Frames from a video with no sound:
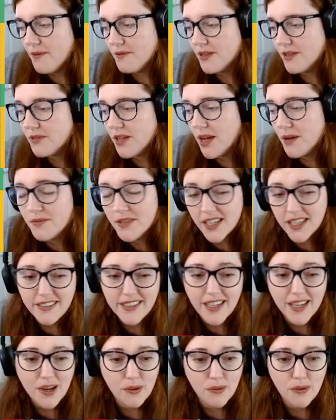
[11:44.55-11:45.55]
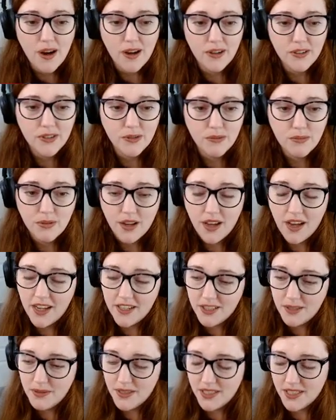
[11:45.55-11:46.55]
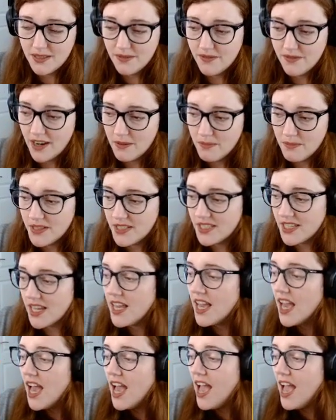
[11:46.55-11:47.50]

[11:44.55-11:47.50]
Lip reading: Sometimes I can take a while to reply just because I'm very busy,